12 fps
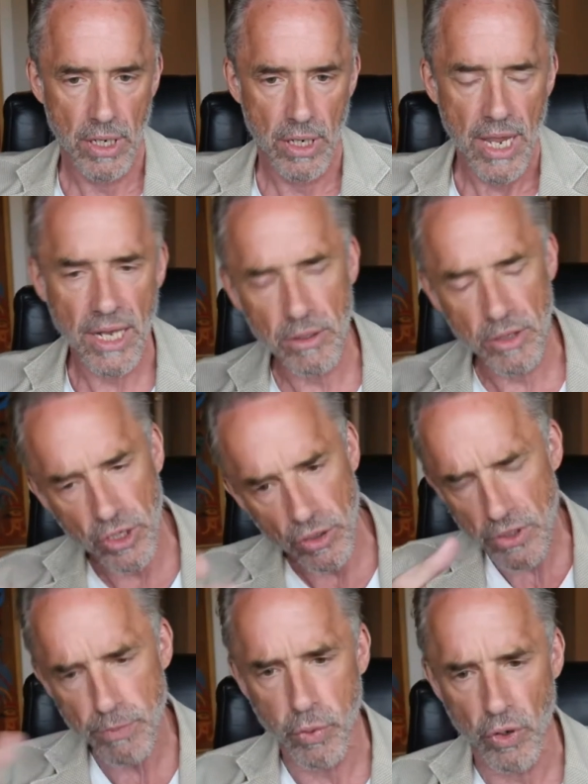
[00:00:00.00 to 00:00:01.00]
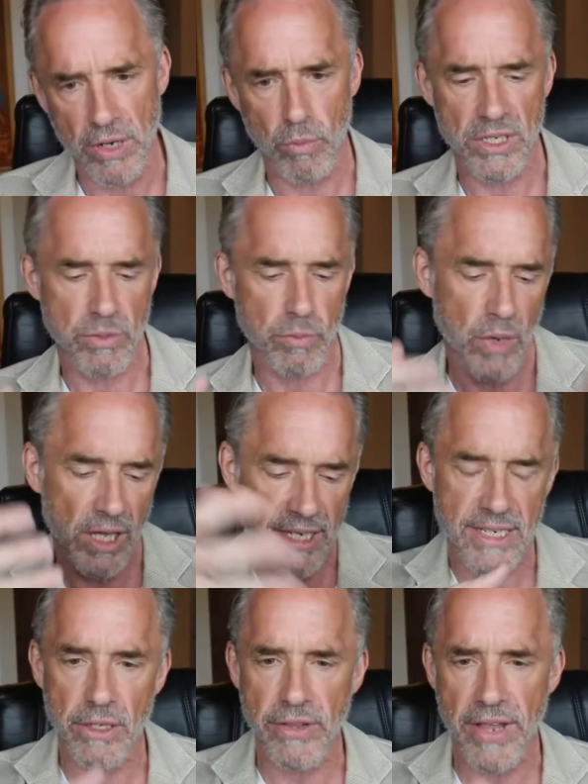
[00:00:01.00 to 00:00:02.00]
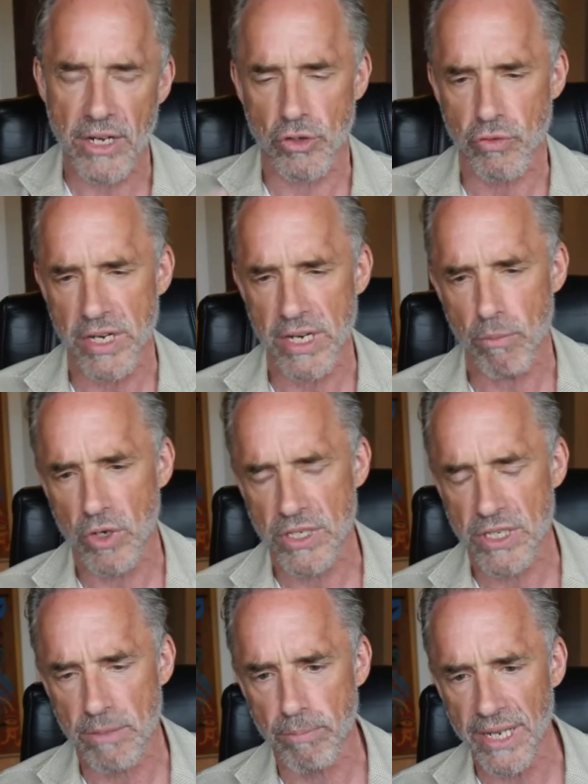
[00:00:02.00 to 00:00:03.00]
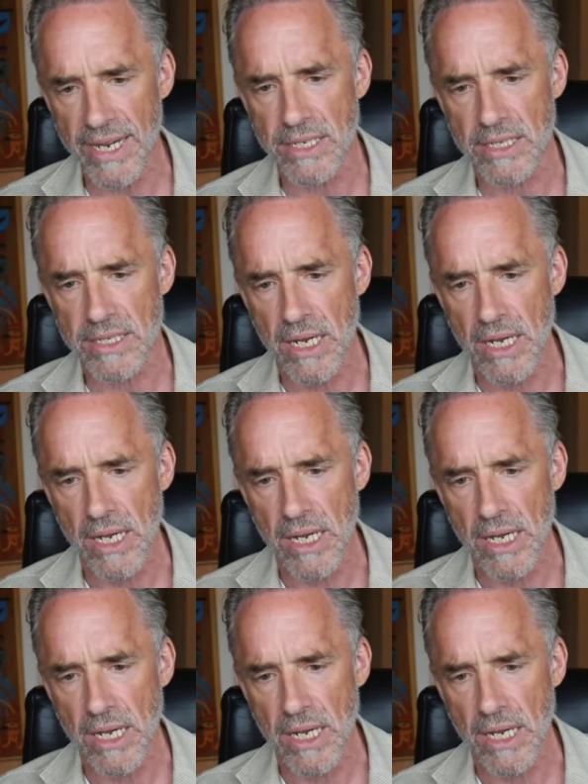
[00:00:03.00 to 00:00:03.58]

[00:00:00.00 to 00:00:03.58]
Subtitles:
And Jung's point was, well, until that dream was in place,